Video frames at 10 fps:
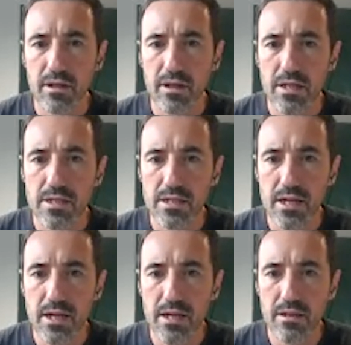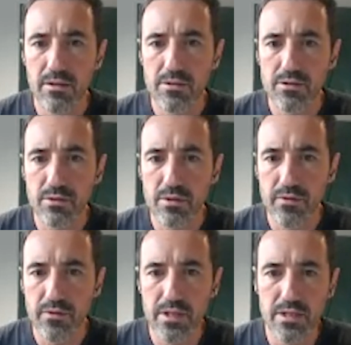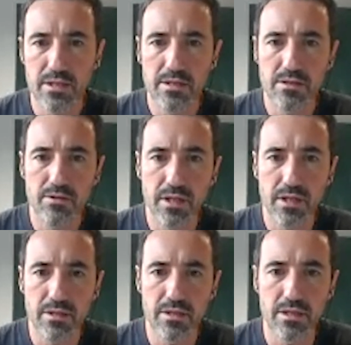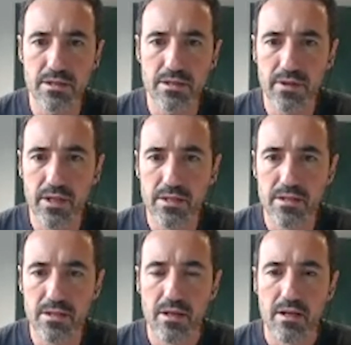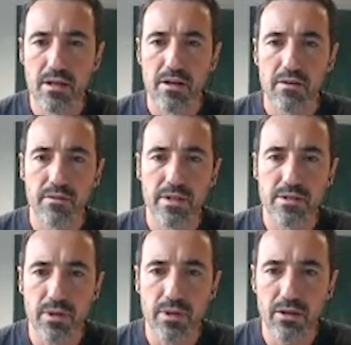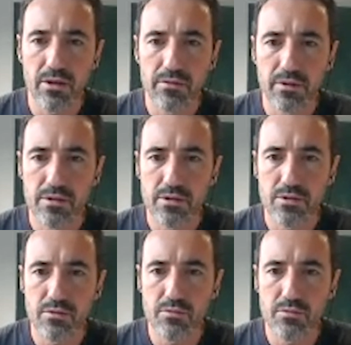as n goes to infinity, so here d is fixed, this will converge to a